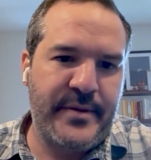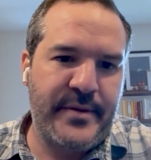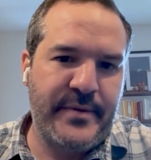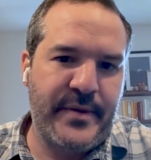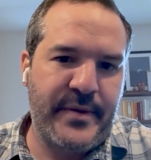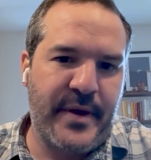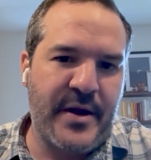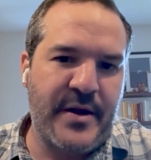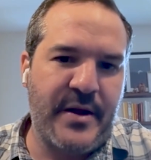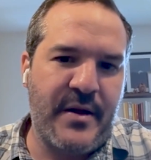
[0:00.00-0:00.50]

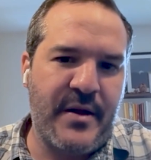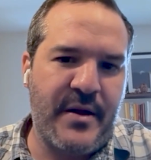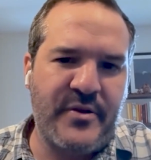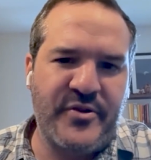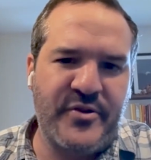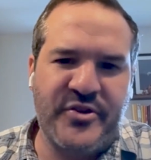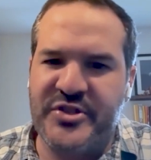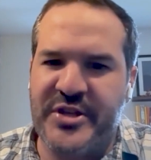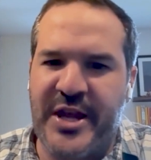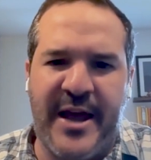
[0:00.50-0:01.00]
I
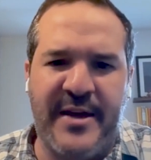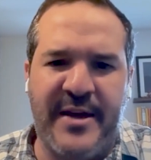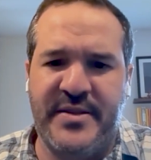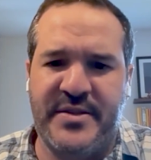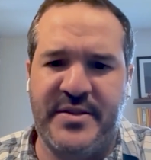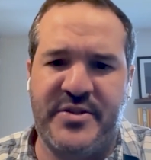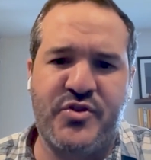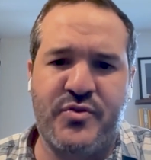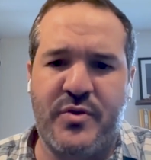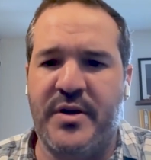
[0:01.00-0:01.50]
just had this
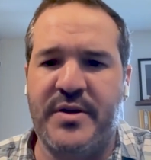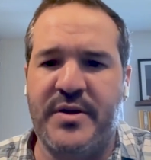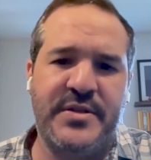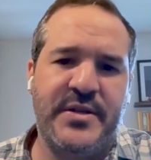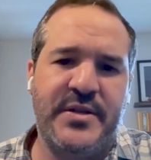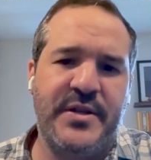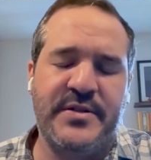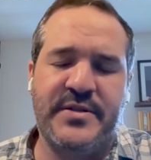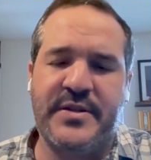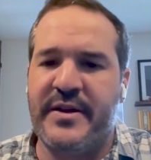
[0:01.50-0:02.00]
strong
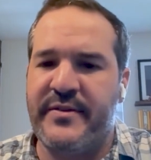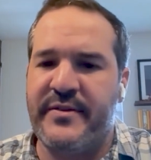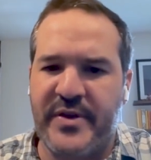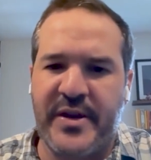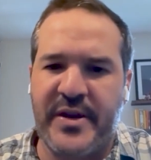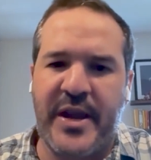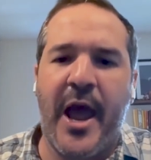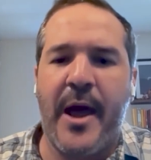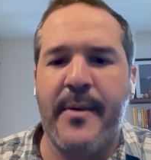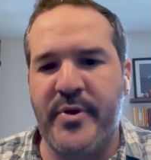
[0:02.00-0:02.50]
sense that if I
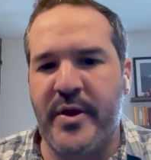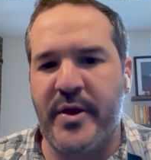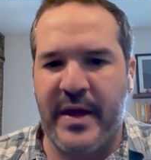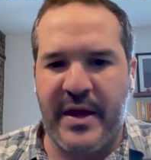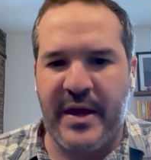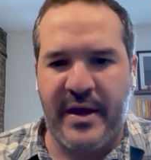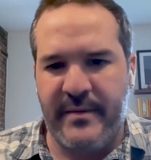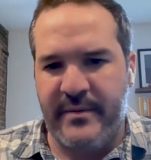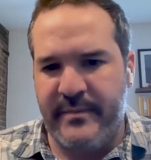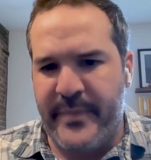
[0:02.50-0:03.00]
kept on
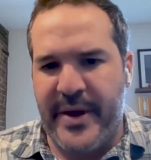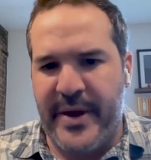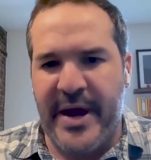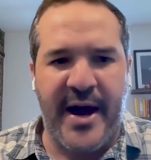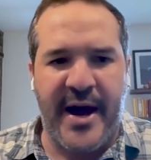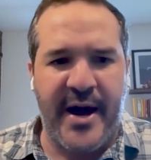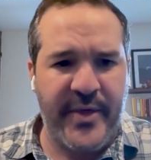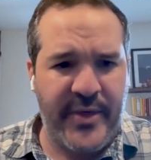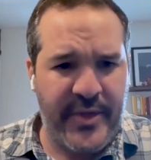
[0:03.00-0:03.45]
that path,